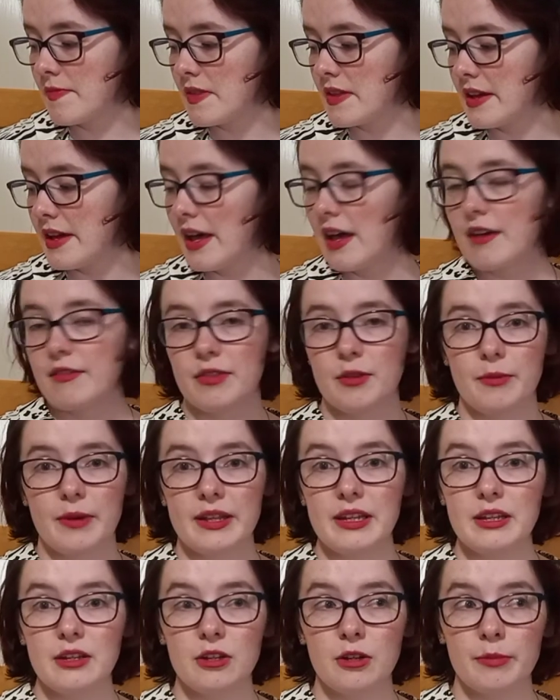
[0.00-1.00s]
I have the
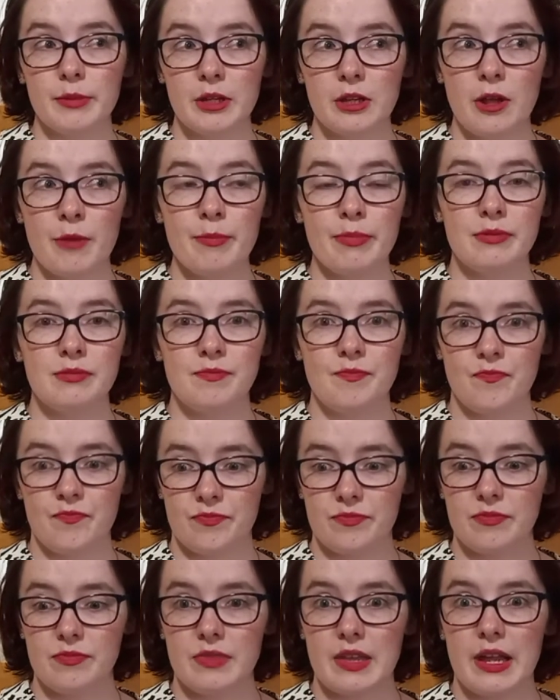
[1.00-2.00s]
wedding coming up
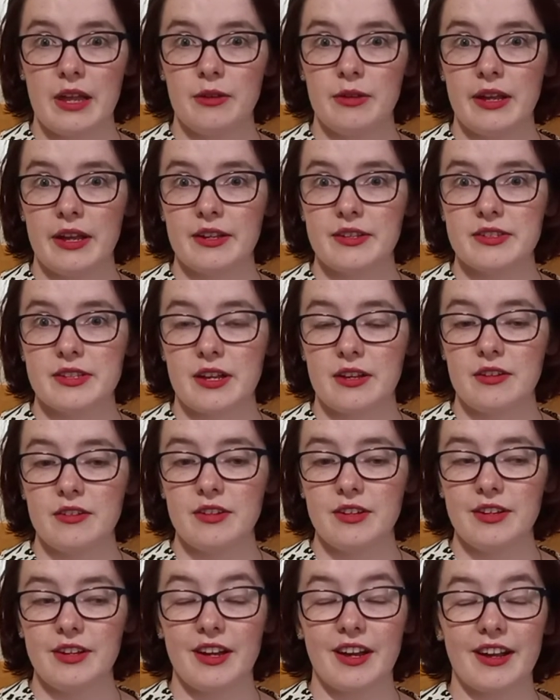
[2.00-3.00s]
now next
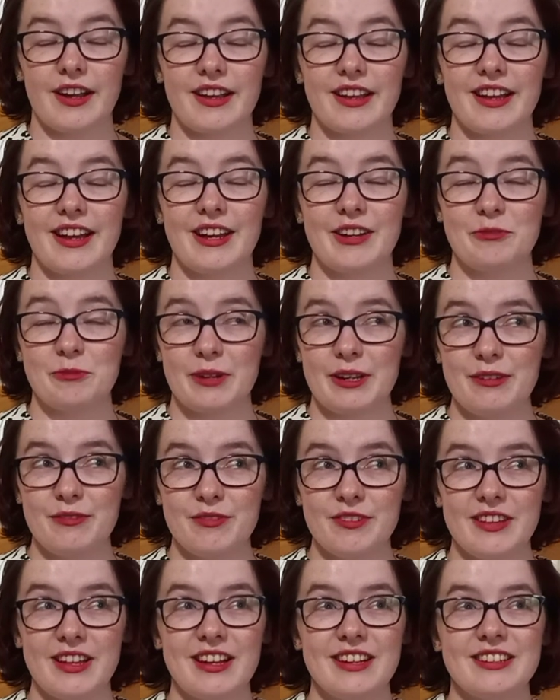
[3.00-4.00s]
Saturday. I can't wait for
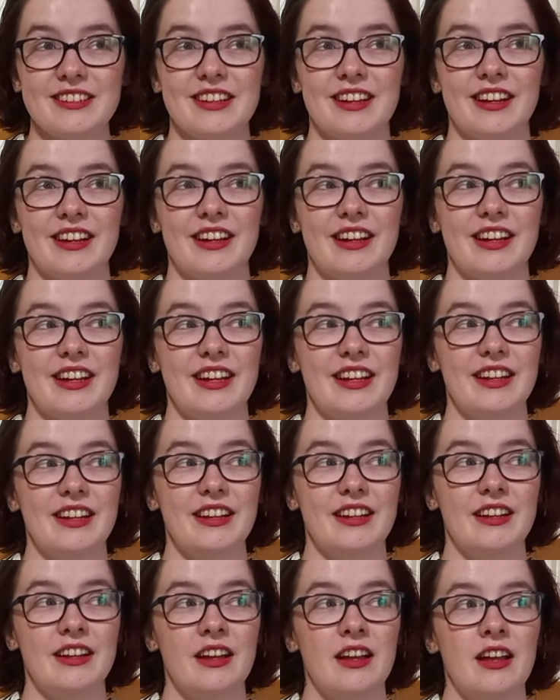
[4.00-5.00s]
that. I
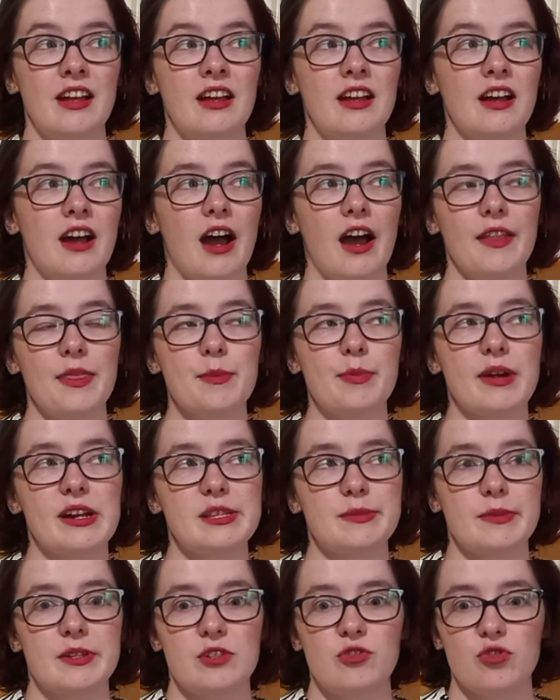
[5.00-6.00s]
had the
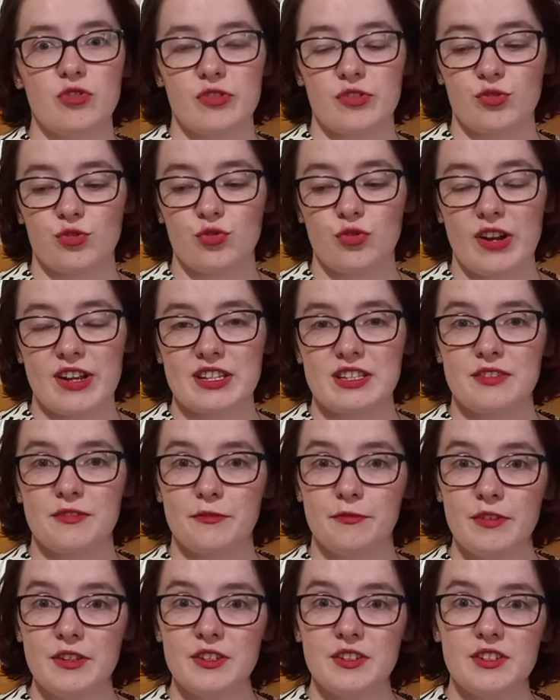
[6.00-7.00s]
bridesmaid dress
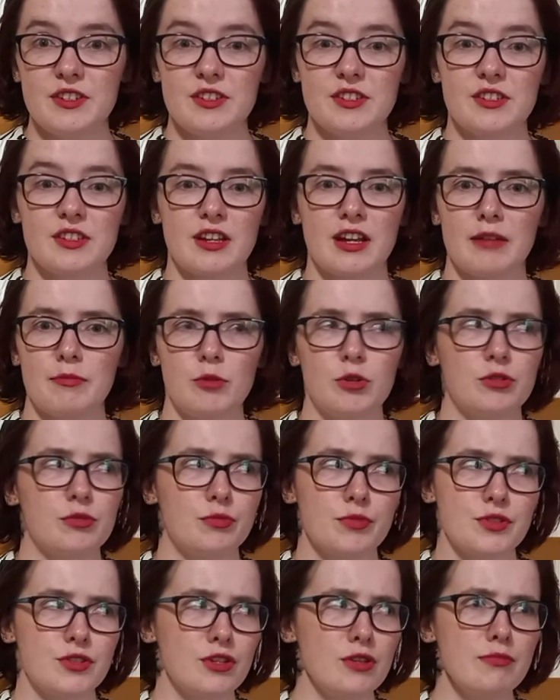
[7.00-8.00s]
fitted. I'm going to
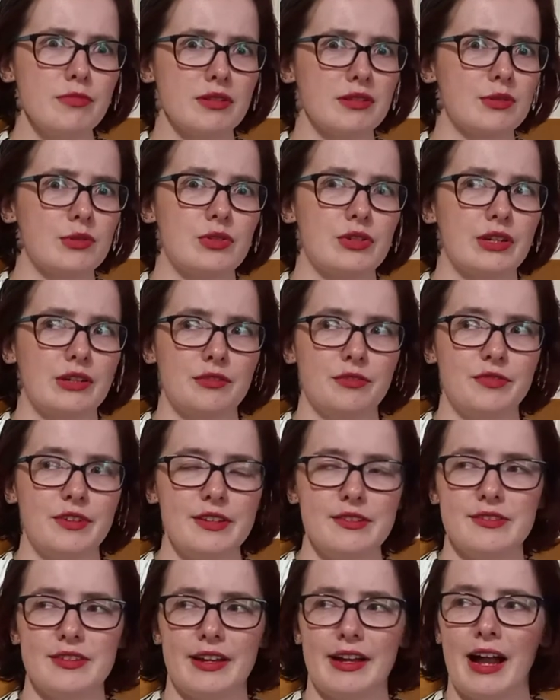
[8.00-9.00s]
assume it still
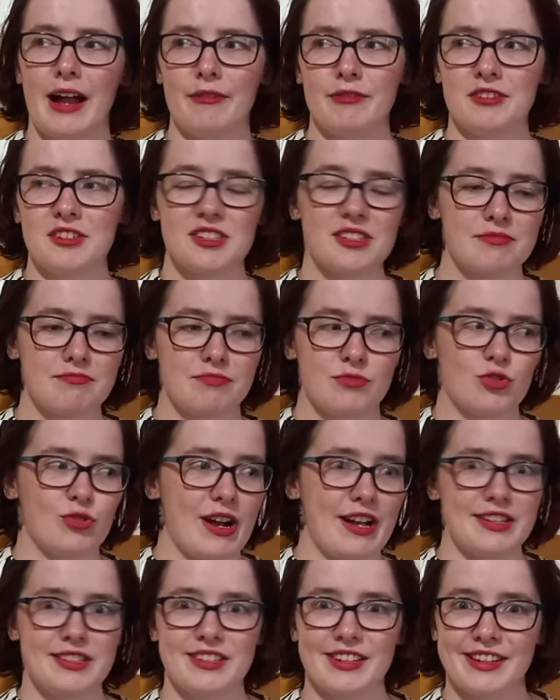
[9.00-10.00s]
fits. I haven't
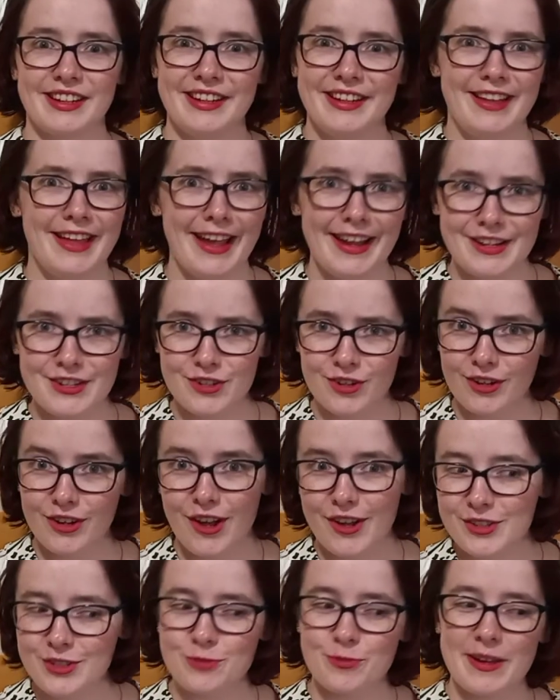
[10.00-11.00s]
drastically gained or
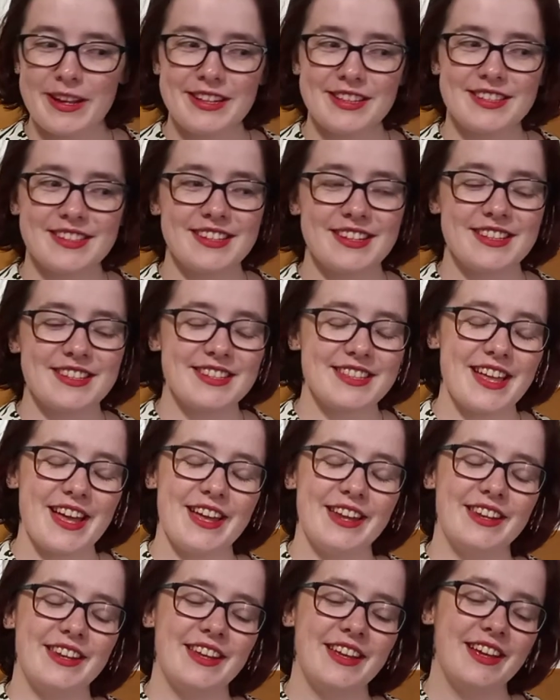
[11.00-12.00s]
lost weight since
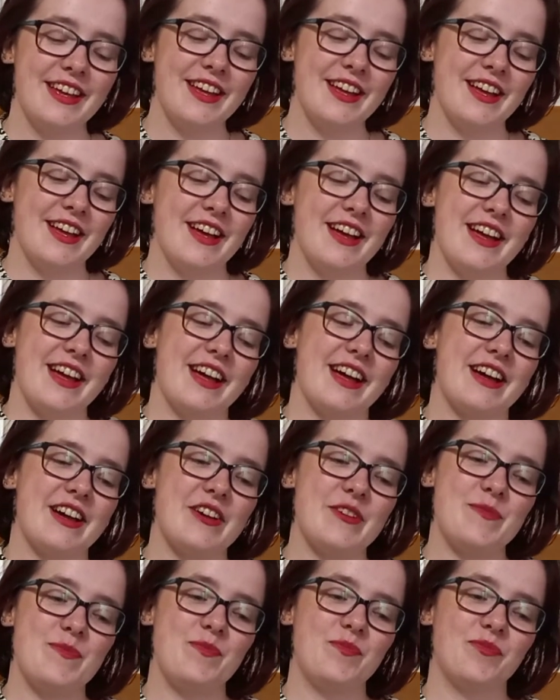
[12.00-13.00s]
then.
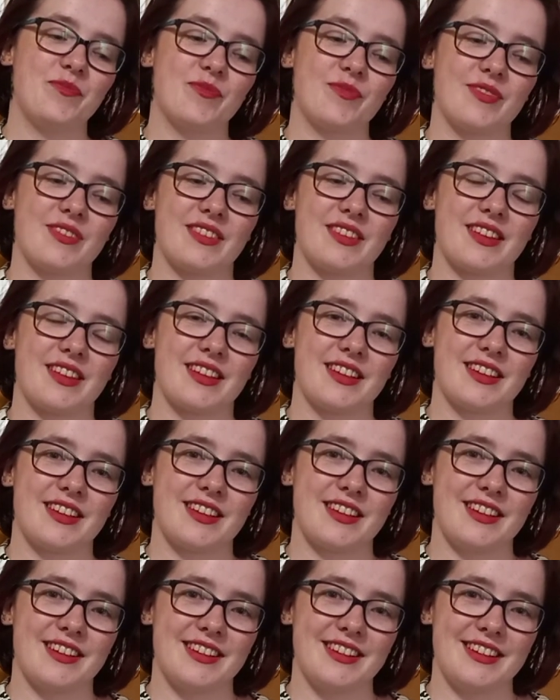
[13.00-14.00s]

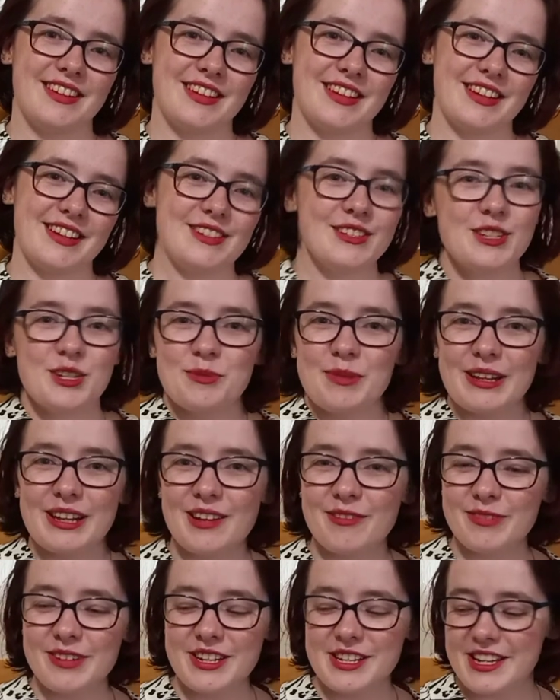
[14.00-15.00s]
It's going to be a
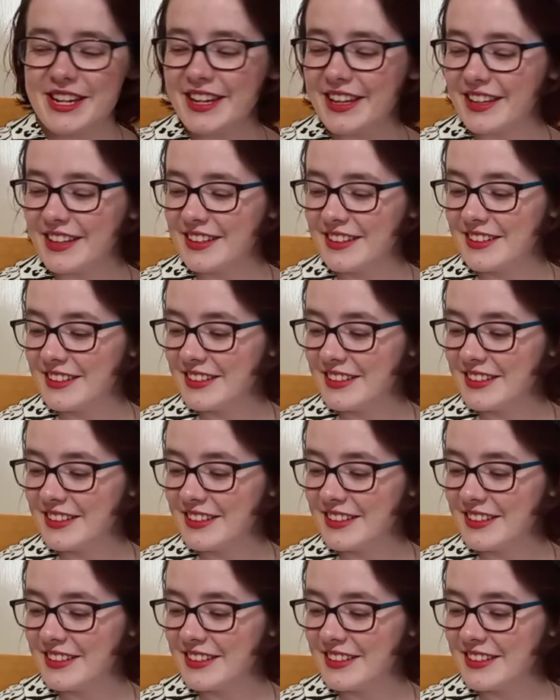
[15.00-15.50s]
lovely day.